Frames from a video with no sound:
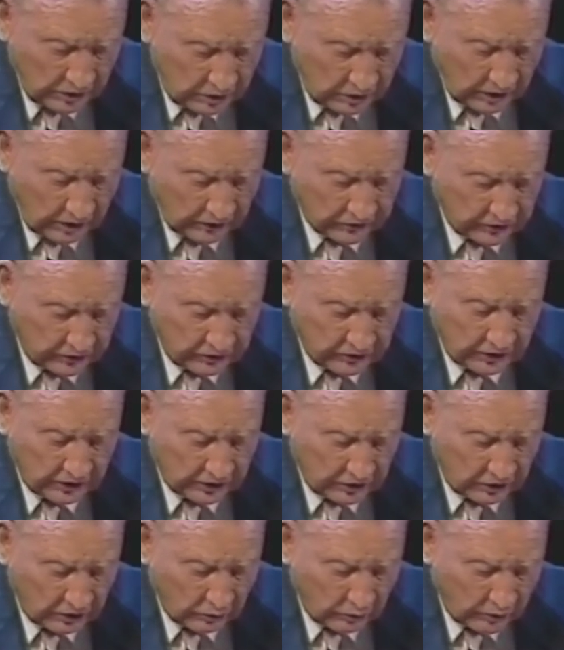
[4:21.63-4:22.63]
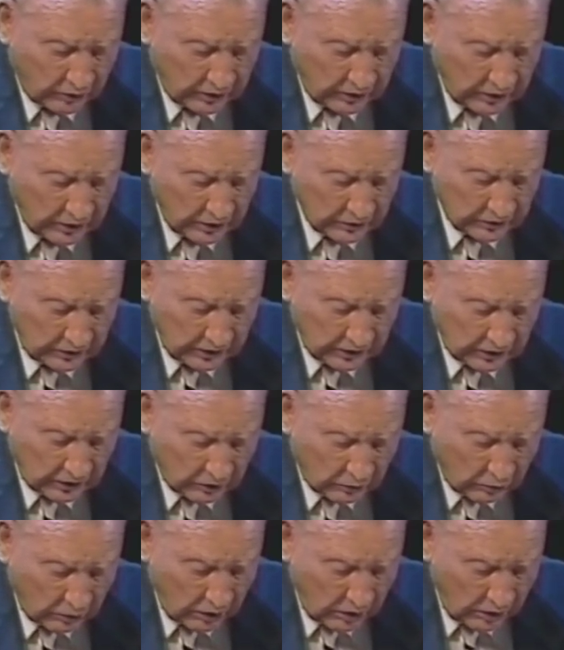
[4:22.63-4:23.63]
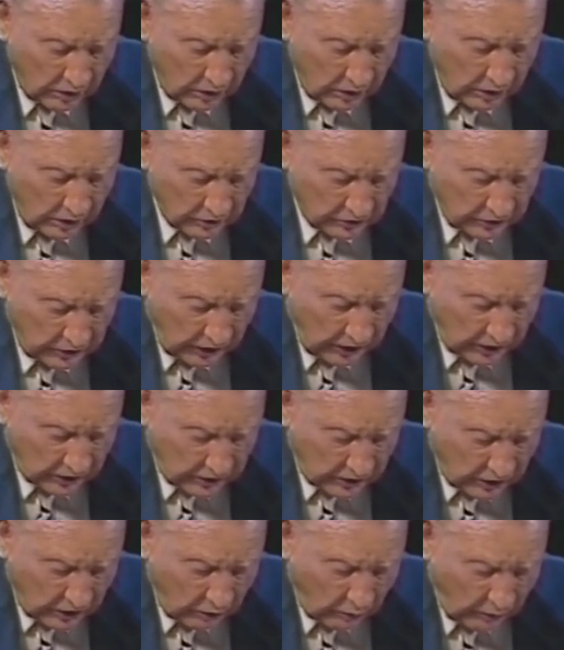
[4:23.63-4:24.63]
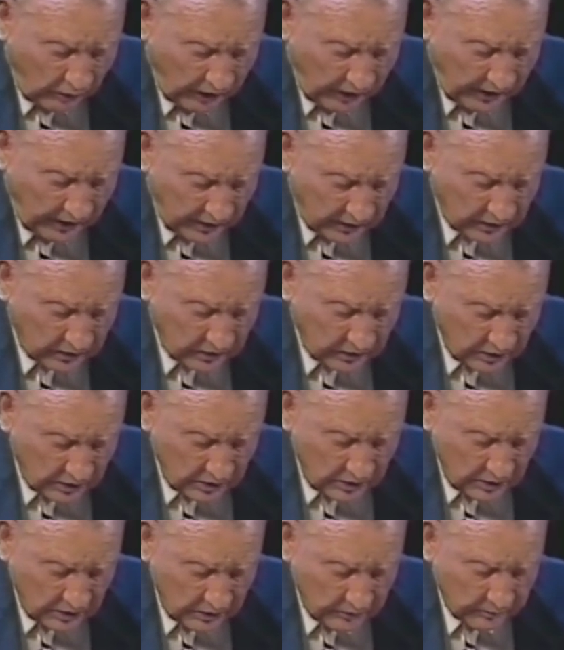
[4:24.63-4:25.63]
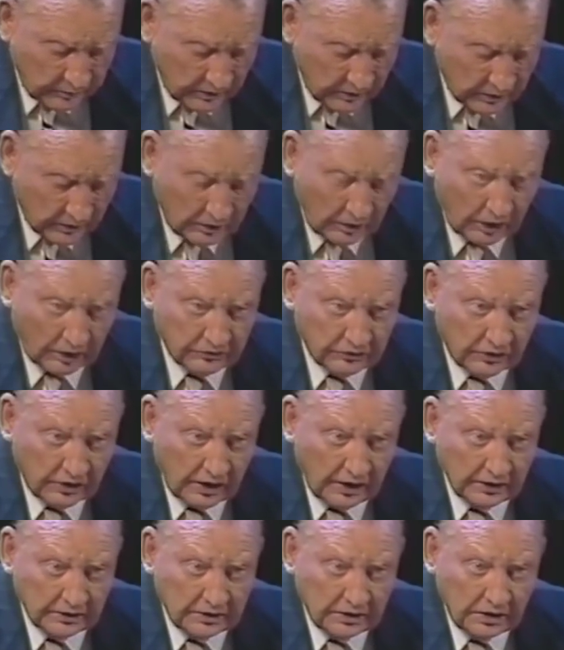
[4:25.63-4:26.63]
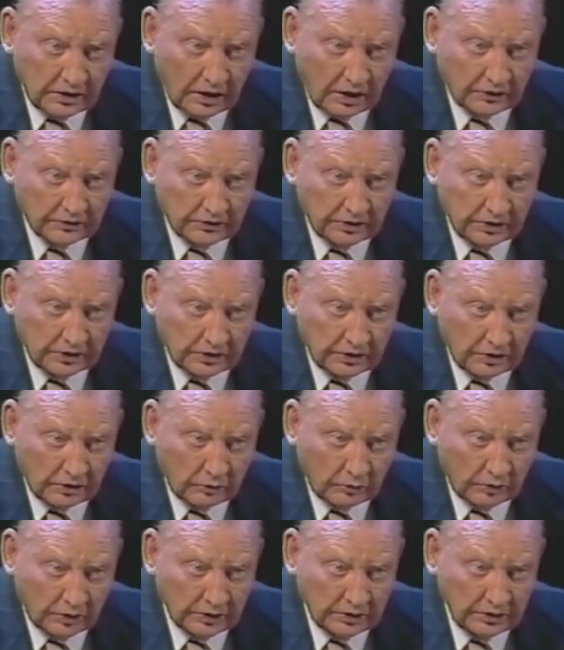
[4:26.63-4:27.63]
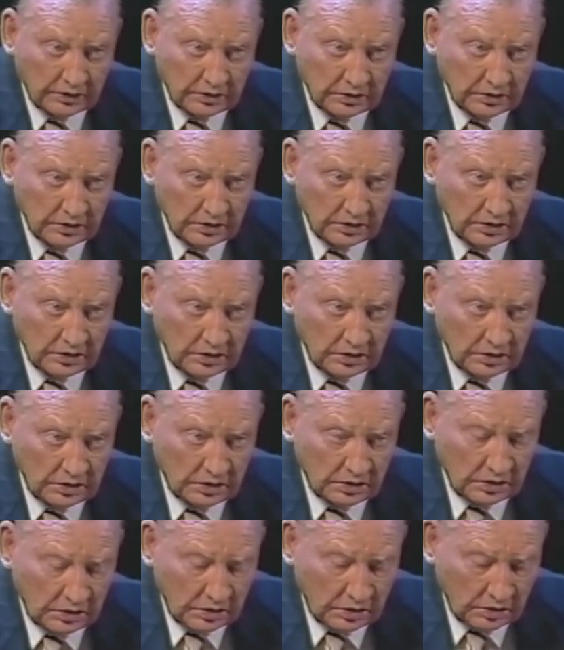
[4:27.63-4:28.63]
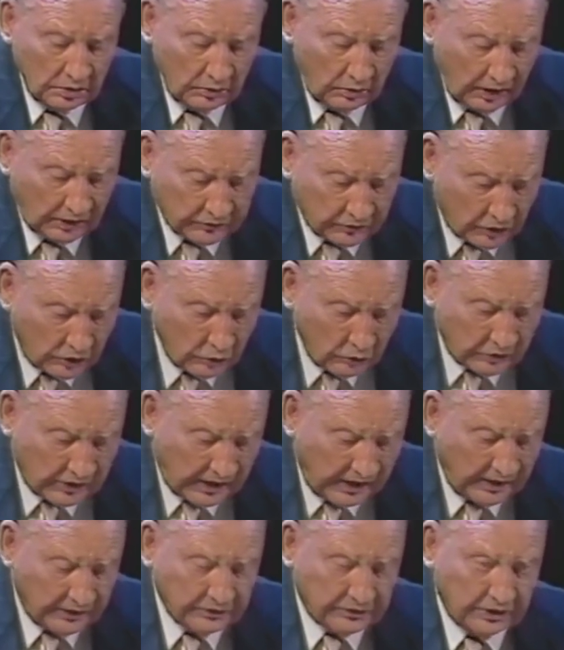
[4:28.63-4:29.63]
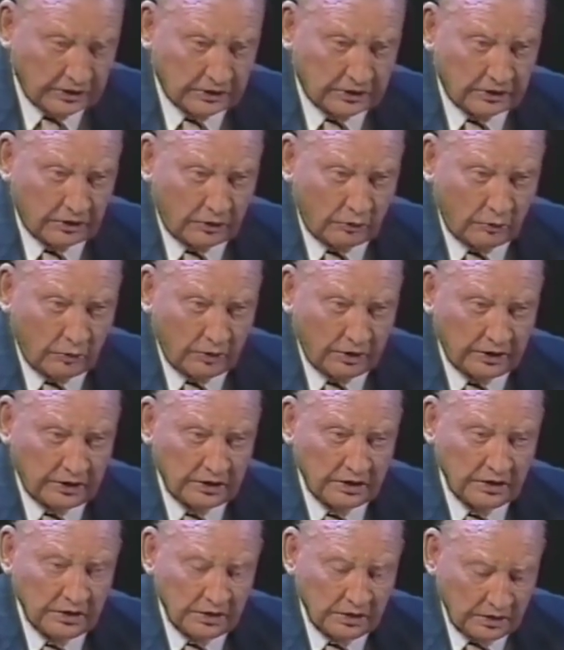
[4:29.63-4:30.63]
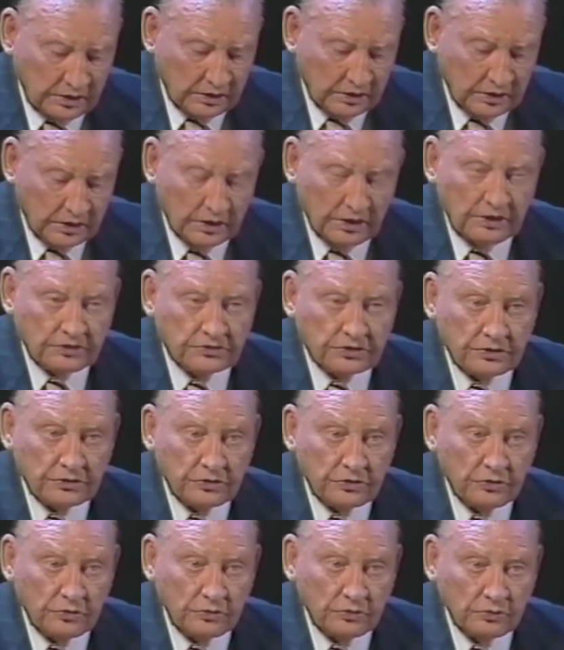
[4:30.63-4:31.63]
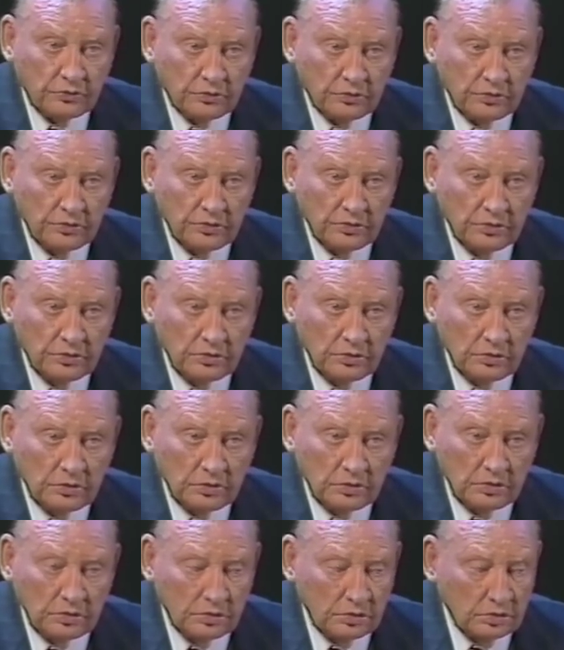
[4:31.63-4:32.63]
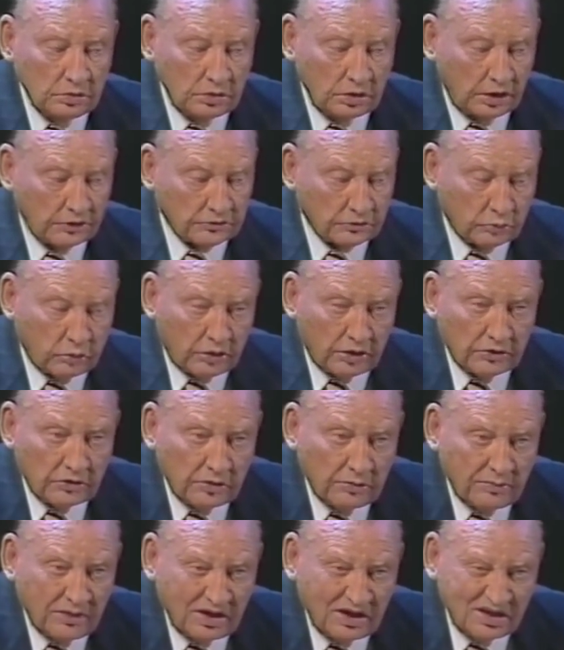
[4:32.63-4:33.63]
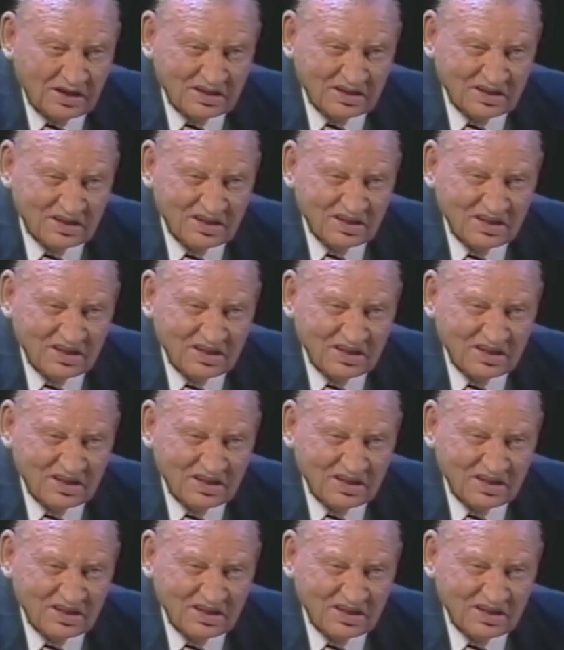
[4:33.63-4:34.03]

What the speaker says: I said, take it away, take it away, take it away. God said, I cannot take it away. I said, who can take it away? He said, you. I said, what do you mean?